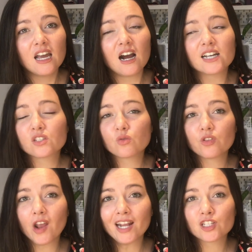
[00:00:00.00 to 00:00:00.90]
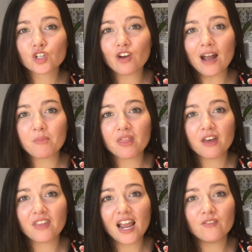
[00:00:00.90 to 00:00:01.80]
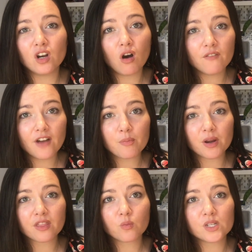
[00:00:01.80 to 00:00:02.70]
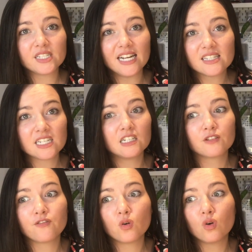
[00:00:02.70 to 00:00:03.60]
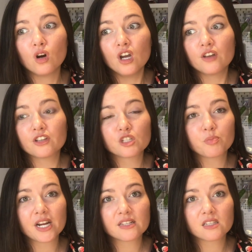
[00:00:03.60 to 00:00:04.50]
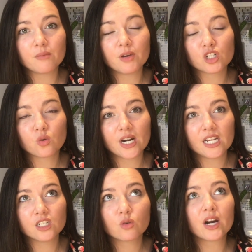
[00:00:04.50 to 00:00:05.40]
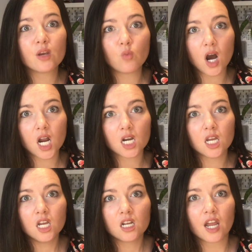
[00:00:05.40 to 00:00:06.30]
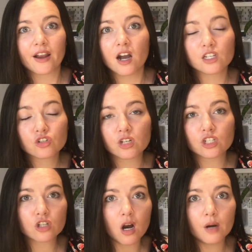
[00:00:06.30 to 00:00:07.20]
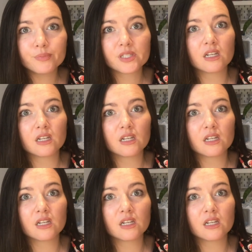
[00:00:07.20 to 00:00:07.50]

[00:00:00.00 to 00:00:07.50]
I saw on their Instagram that they have a lot of fabric that was destined for the spring summer 2021 like high street shops,